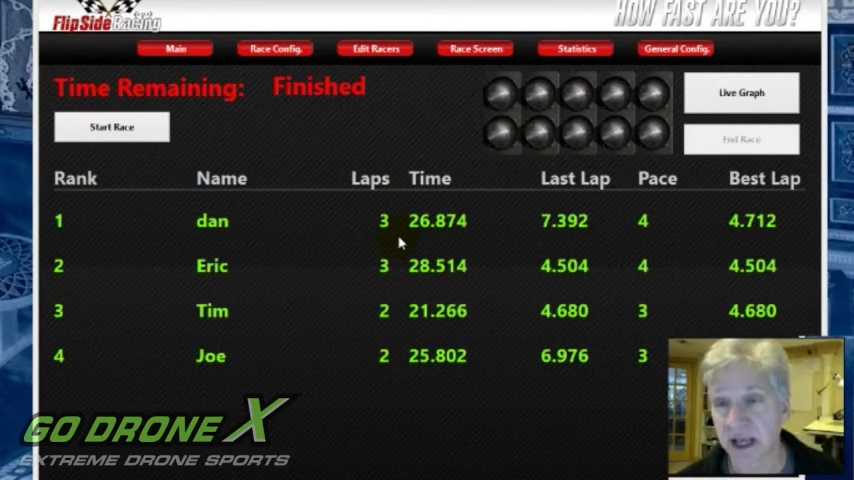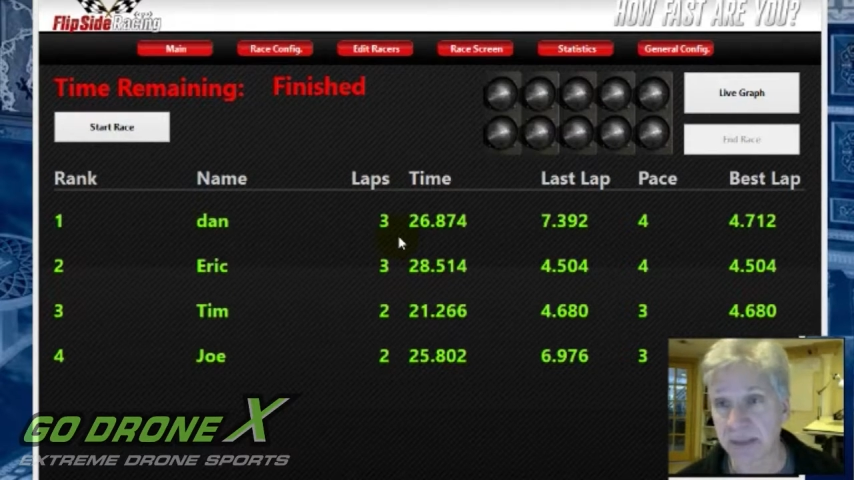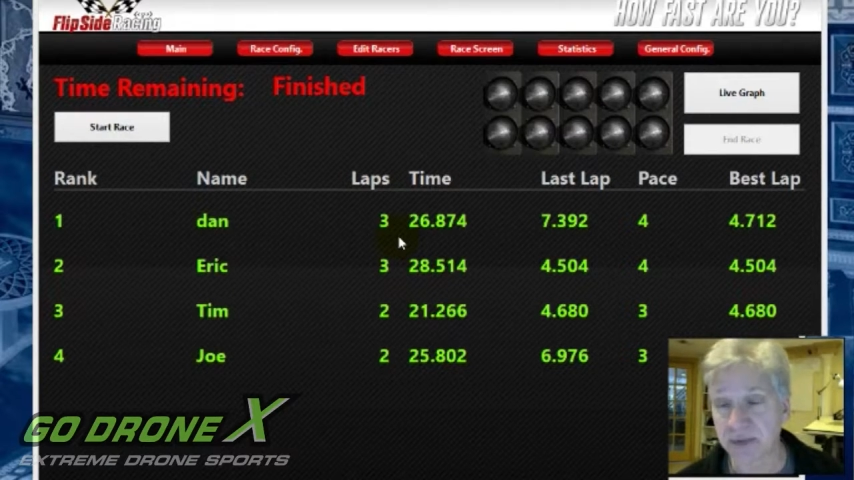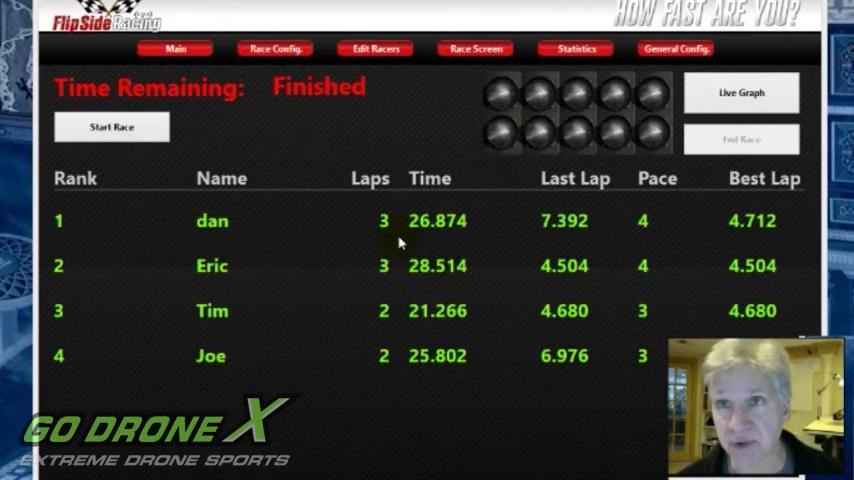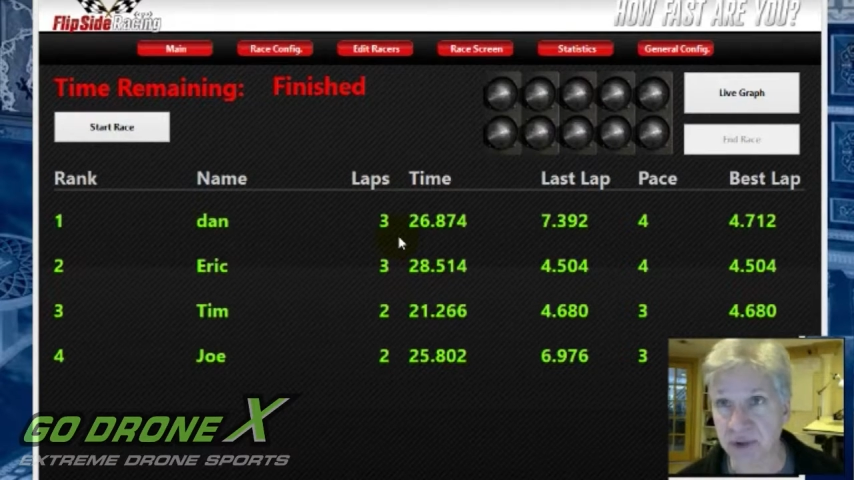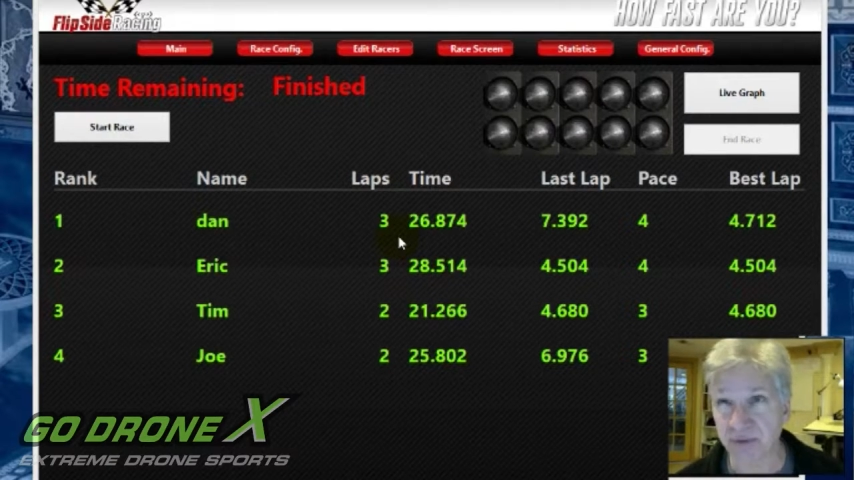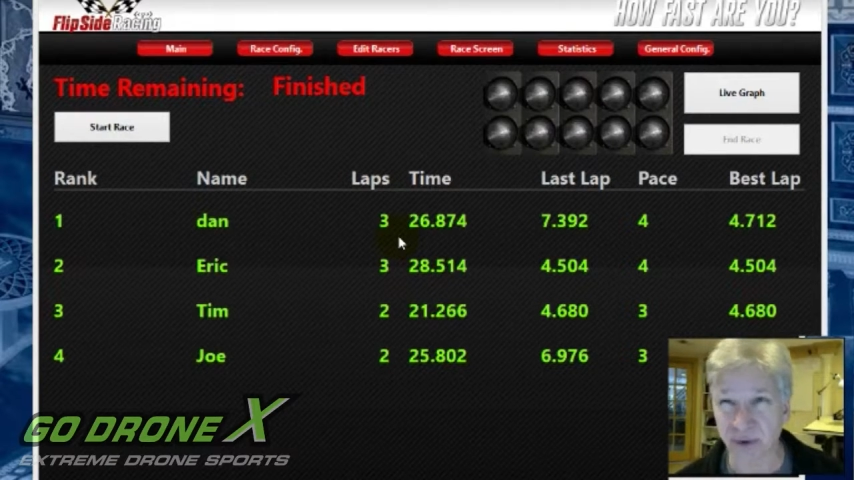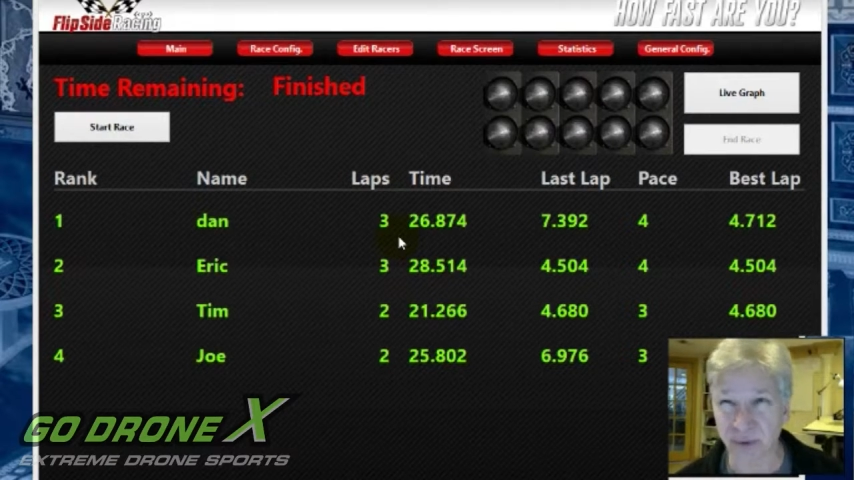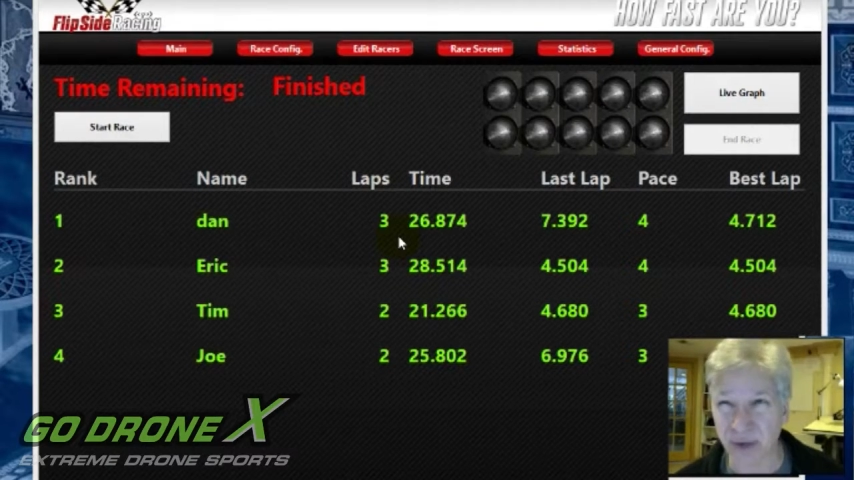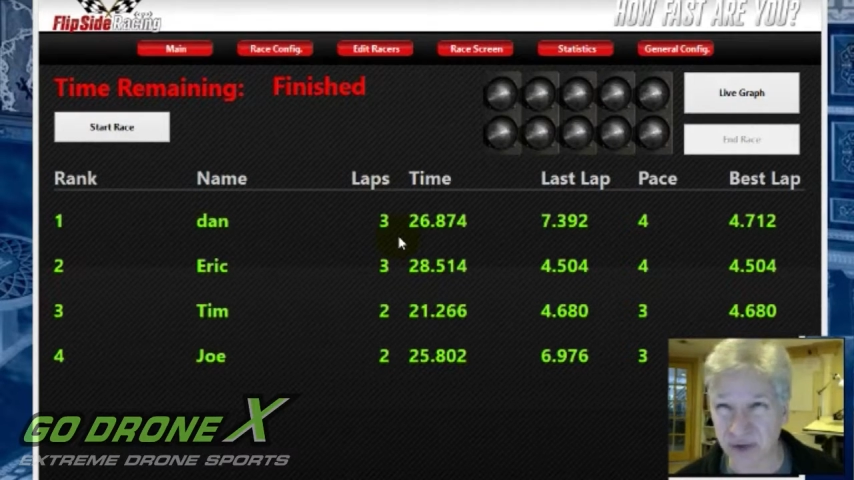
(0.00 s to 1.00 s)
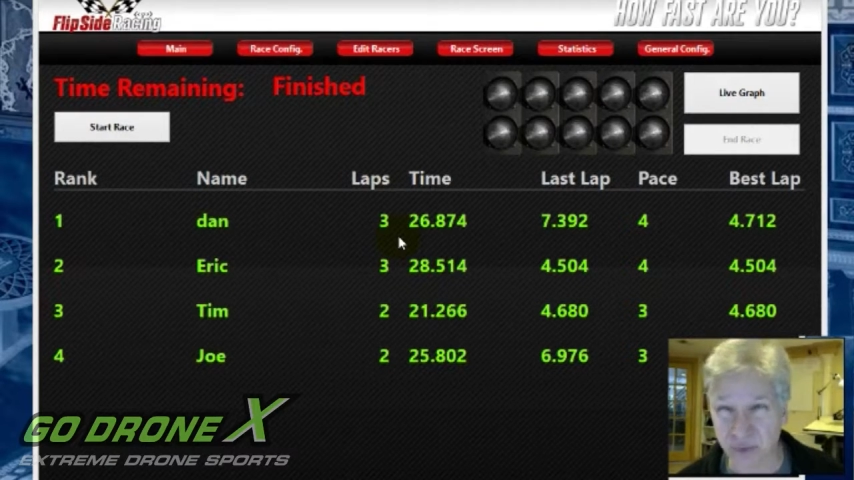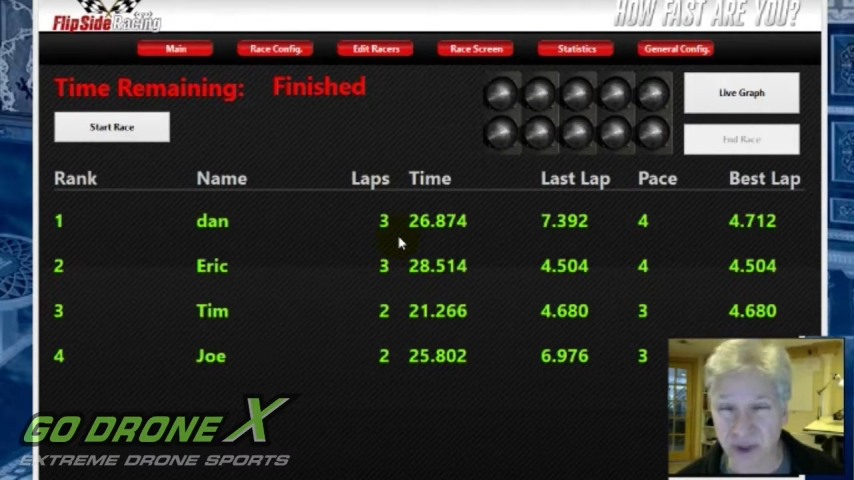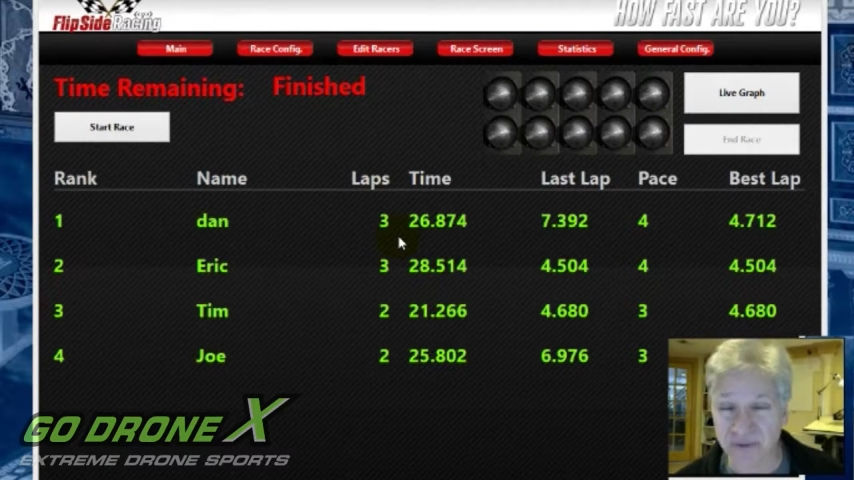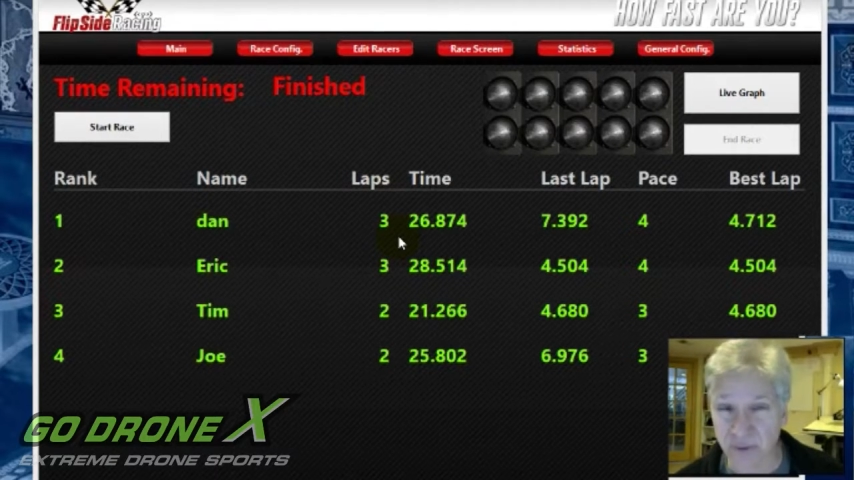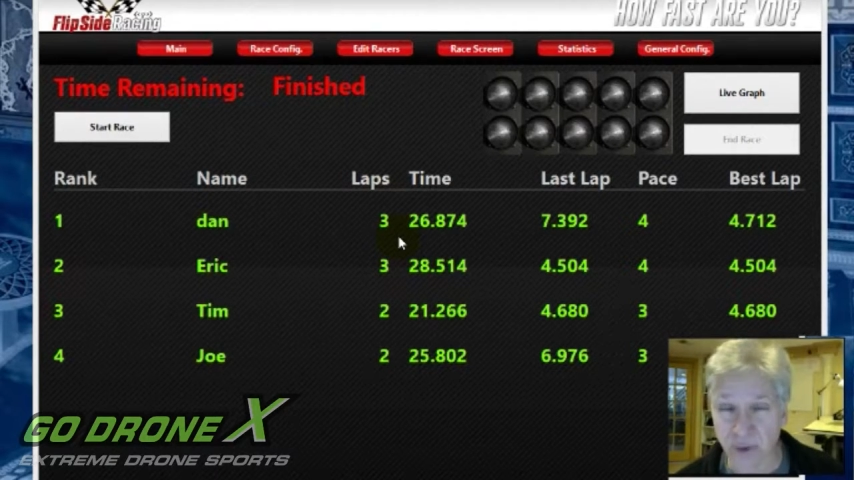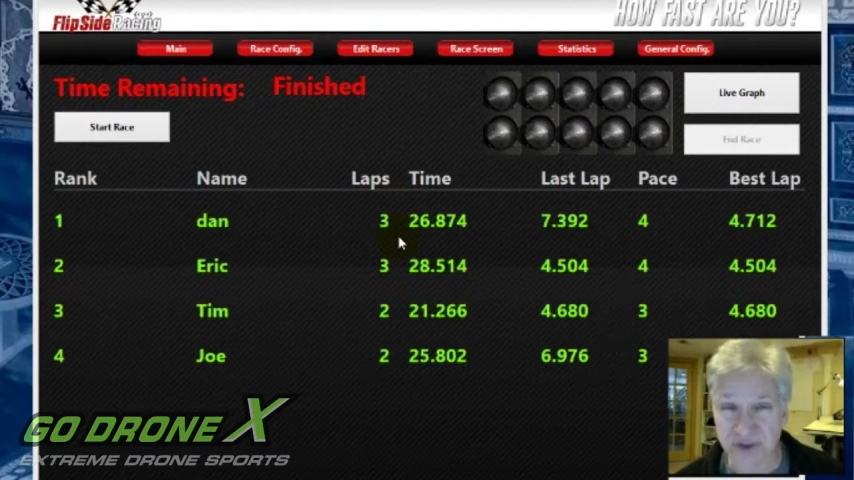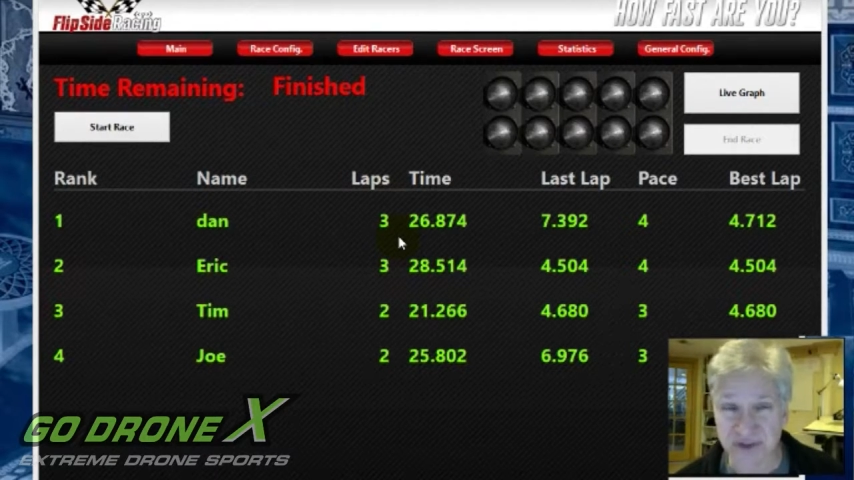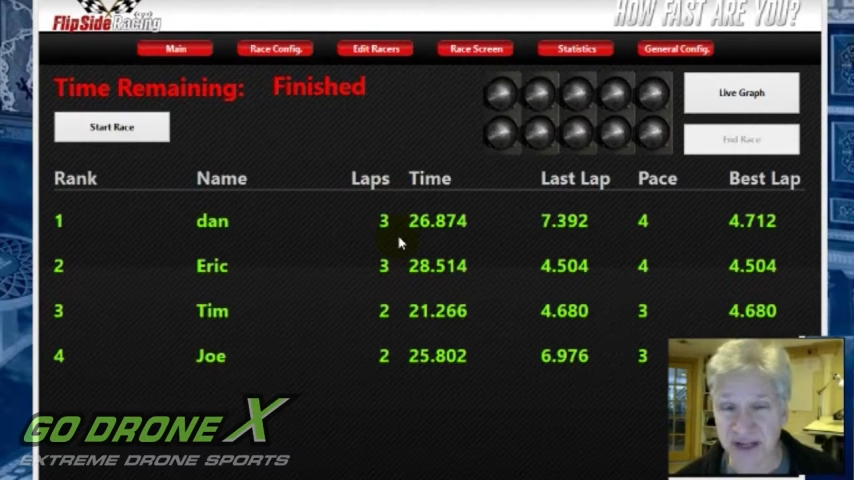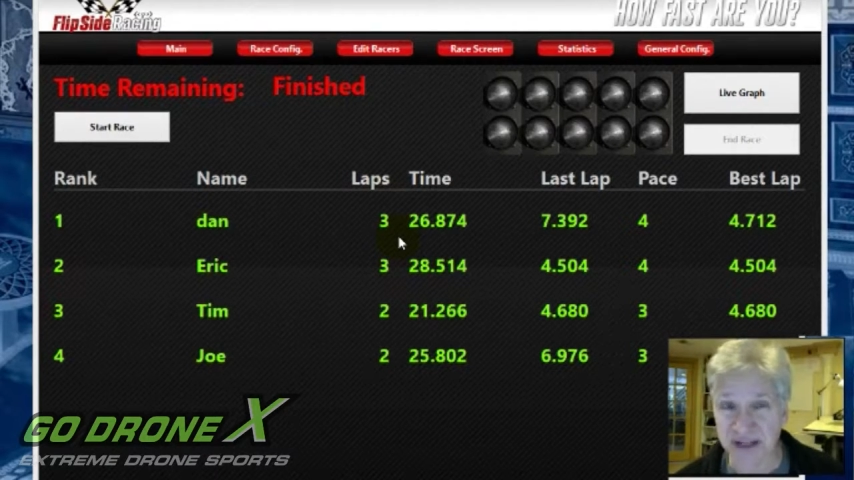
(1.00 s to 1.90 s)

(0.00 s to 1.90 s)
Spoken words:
I'm shooting for around 24